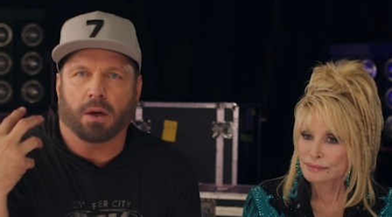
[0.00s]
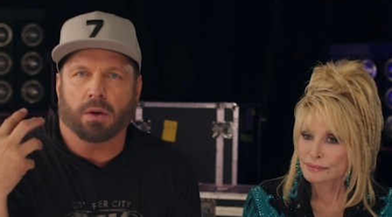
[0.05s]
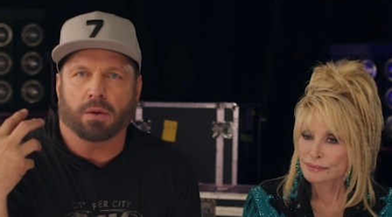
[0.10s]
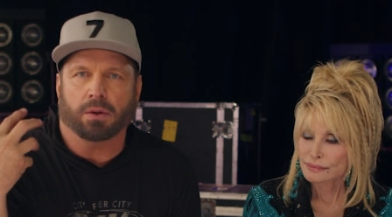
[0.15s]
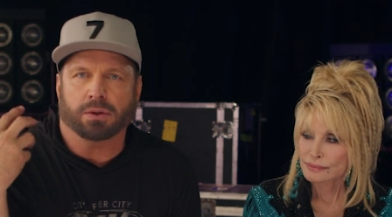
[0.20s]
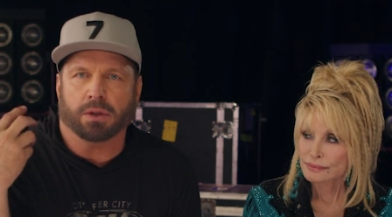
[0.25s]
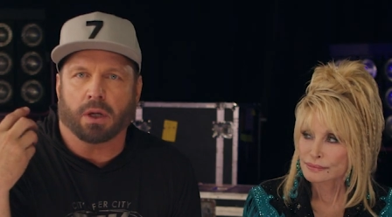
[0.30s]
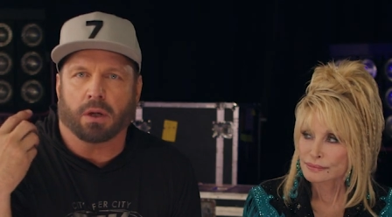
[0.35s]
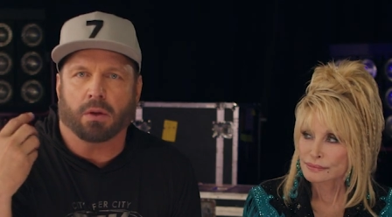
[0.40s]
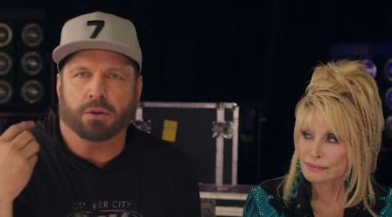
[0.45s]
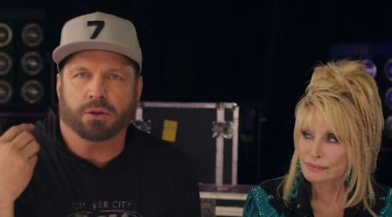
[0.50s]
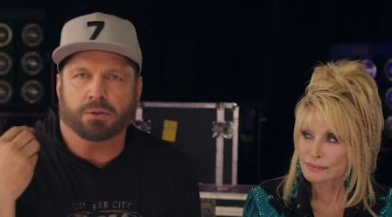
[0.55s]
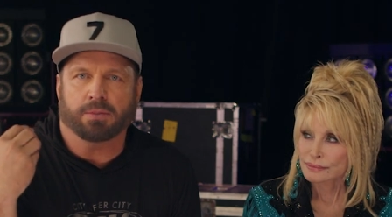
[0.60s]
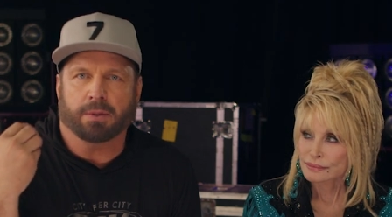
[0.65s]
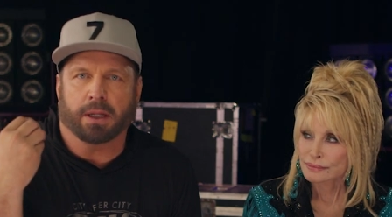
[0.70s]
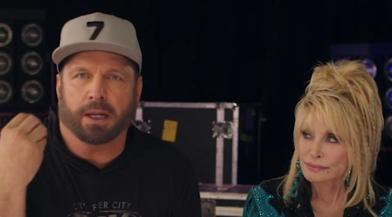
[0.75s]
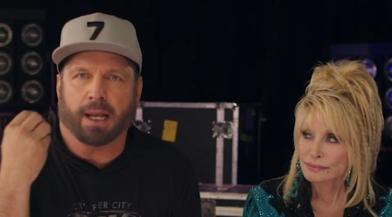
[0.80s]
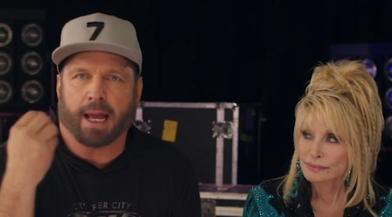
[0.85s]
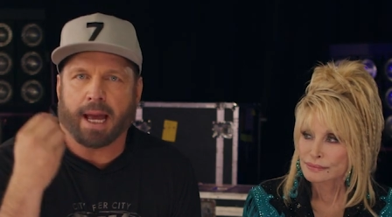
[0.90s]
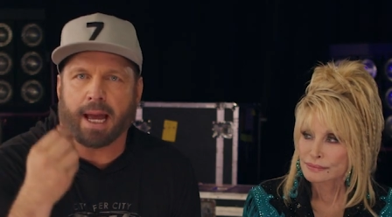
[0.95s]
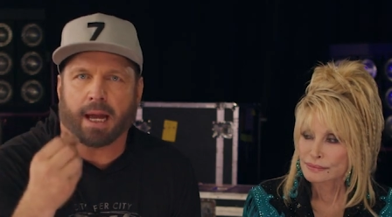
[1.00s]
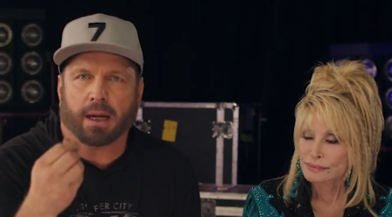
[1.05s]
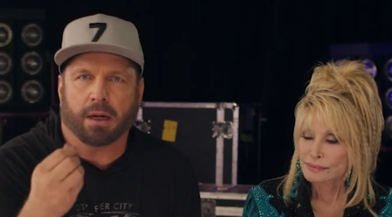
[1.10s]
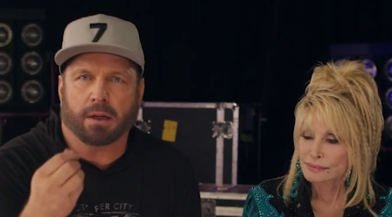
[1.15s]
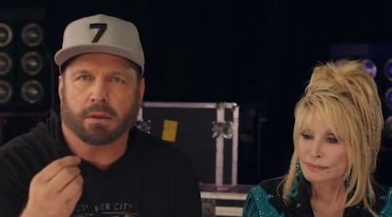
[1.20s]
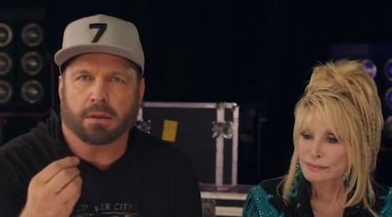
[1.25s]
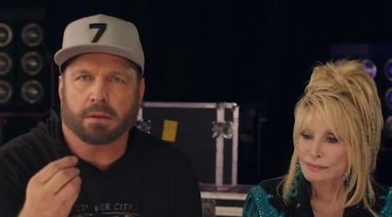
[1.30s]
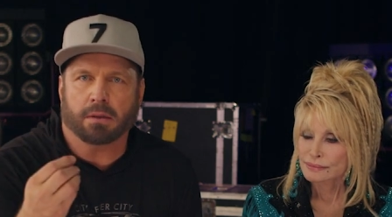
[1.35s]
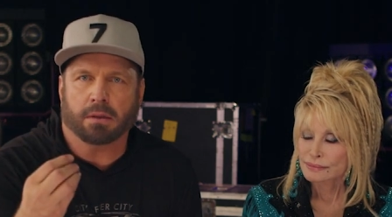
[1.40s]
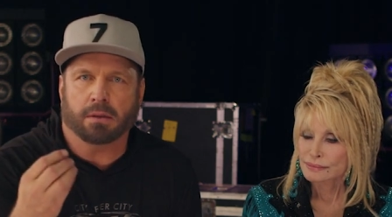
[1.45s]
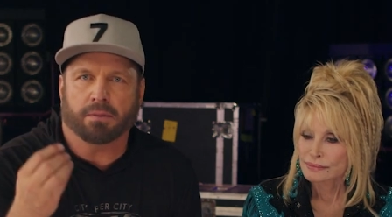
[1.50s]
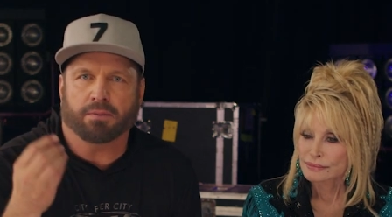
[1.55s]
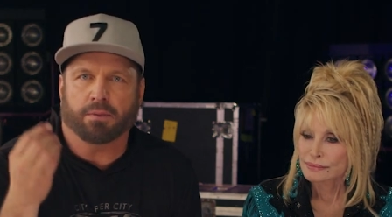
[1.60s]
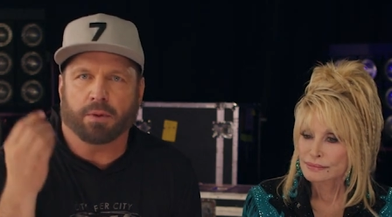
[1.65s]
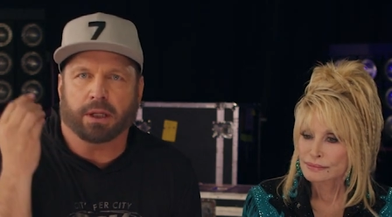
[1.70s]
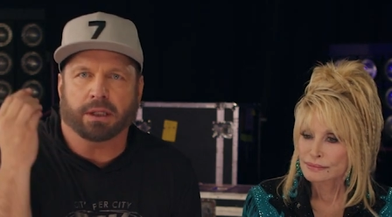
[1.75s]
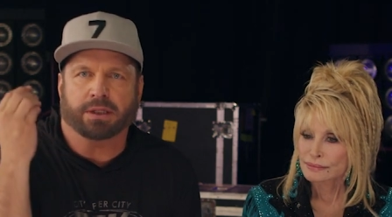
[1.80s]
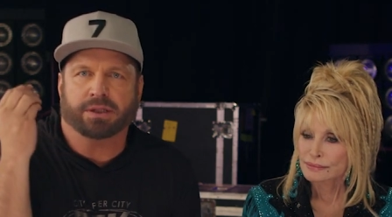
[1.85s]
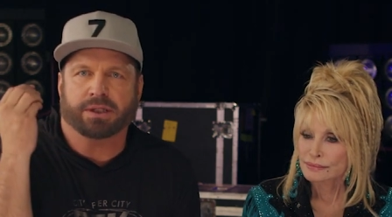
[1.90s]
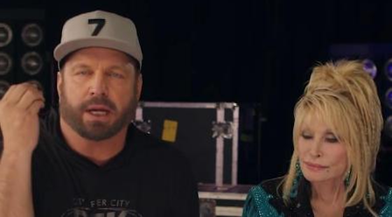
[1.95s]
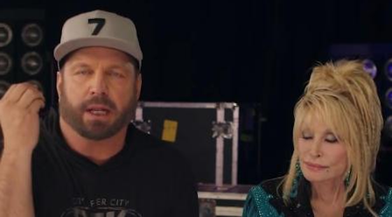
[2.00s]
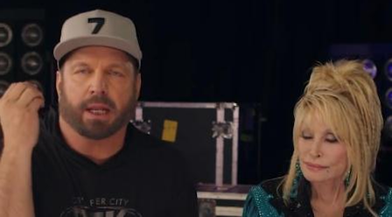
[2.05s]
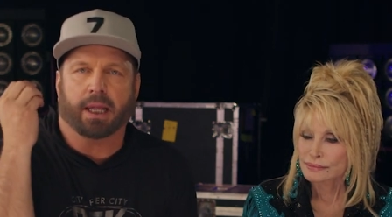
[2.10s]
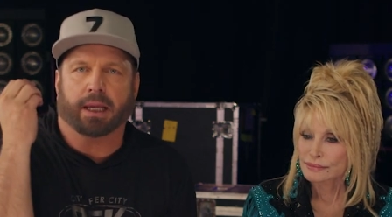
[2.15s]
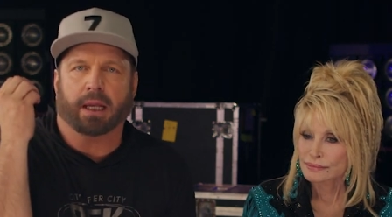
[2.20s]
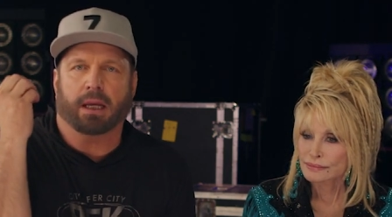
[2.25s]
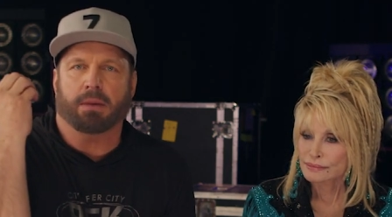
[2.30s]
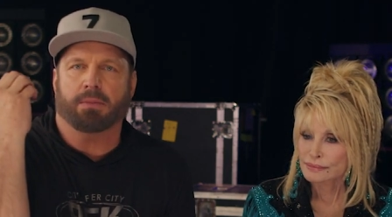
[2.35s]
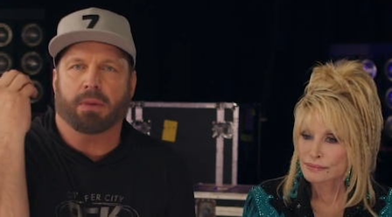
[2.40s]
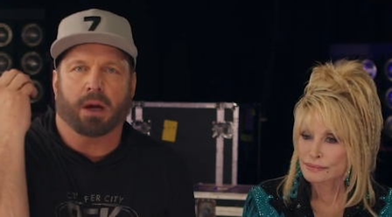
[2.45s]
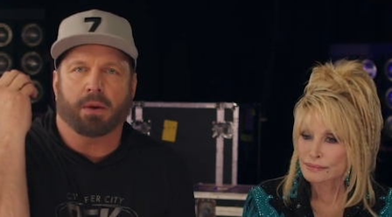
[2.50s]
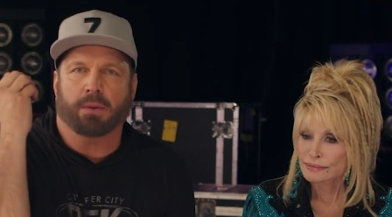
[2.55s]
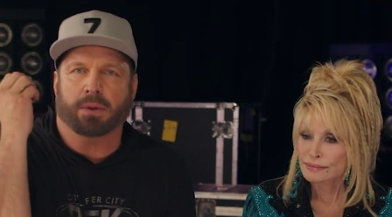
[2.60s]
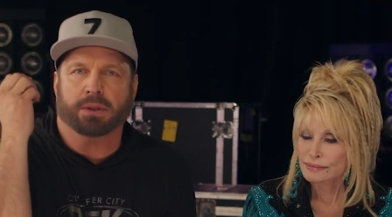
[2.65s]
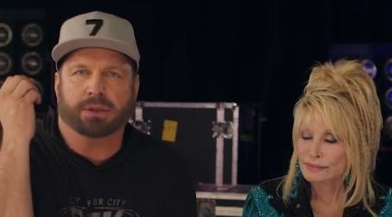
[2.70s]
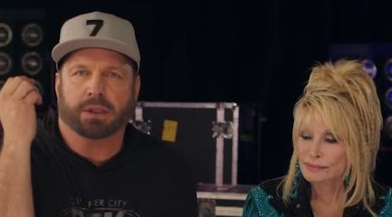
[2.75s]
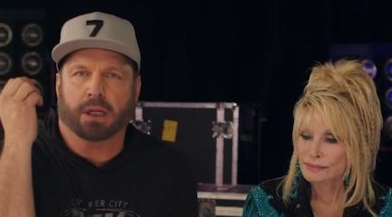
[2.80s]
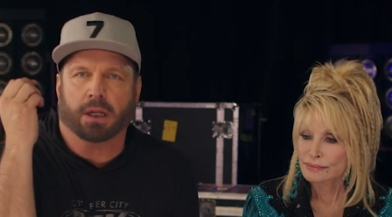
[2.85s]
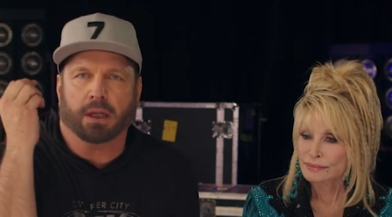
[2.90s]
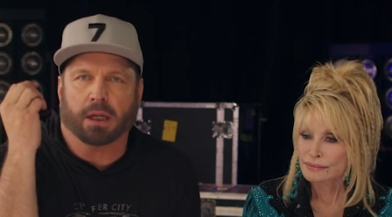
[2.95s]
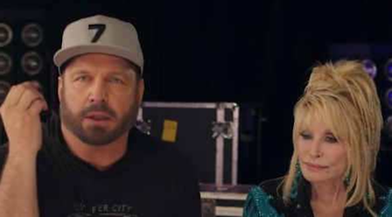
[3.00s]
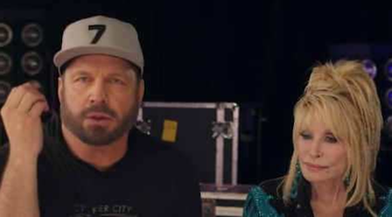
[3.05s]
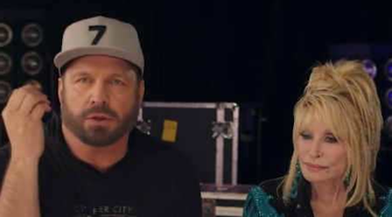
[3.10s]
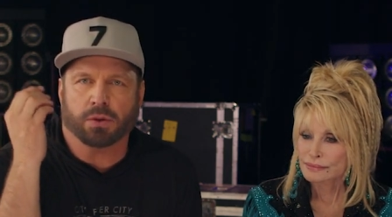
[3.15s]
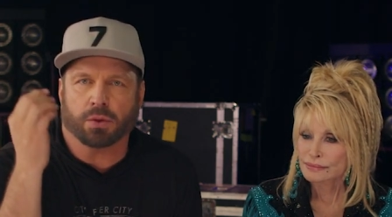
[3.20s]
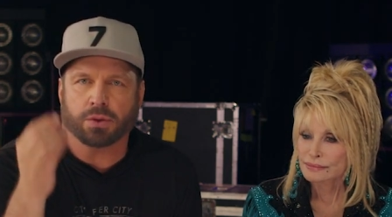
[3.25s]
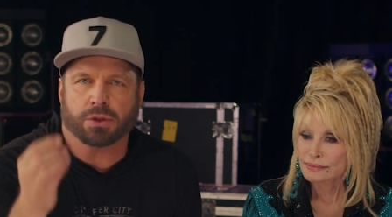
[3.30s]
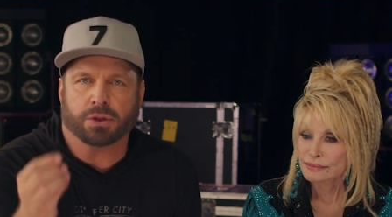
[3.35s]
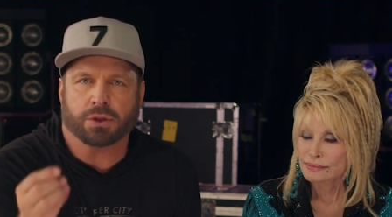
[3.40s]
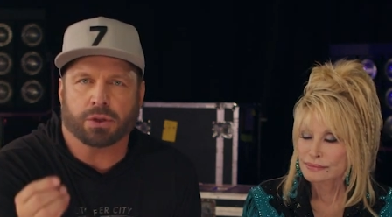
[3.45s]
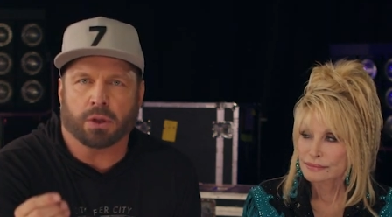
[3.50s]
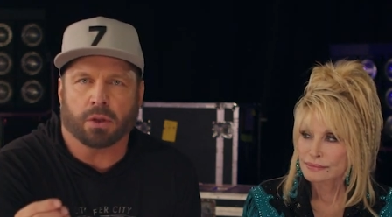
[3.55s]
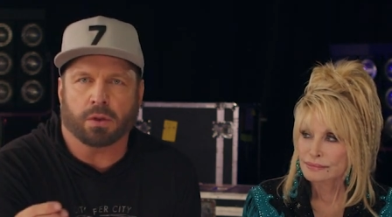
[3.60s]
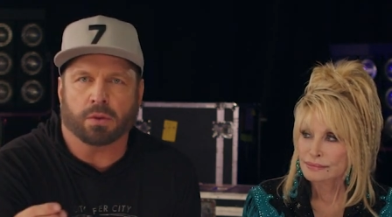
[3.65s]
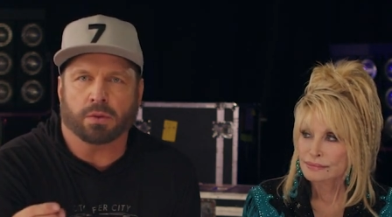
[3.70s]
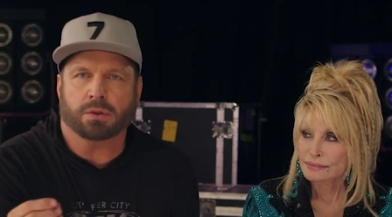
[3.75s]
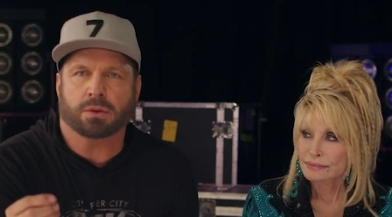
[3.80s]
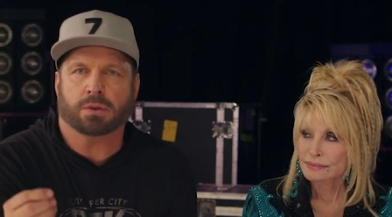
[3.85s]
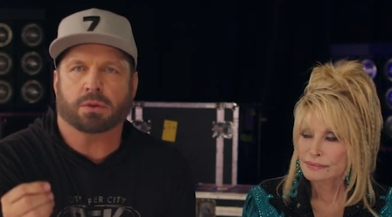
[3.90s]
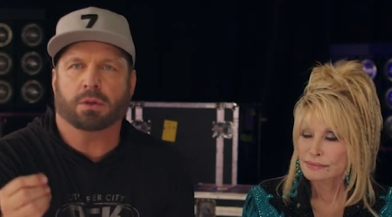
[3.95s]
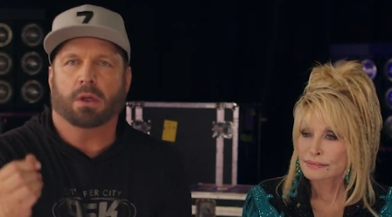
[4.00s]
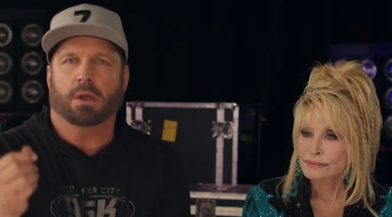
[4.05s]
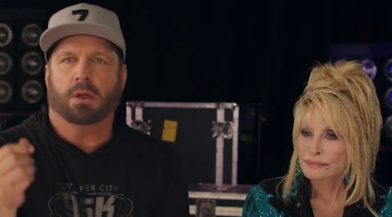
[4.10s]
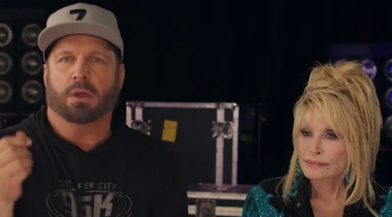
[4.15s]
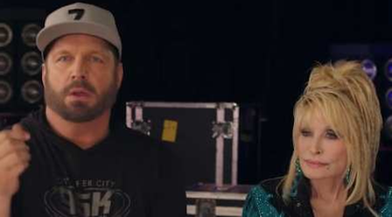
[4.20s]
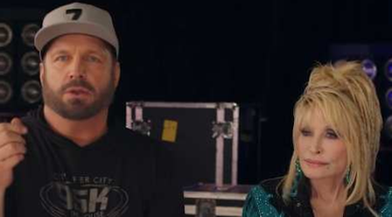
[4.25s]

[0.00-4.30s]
Speaker 1: goat has always been Haggard. If we could sound like anybody, we'd sound like George Jones.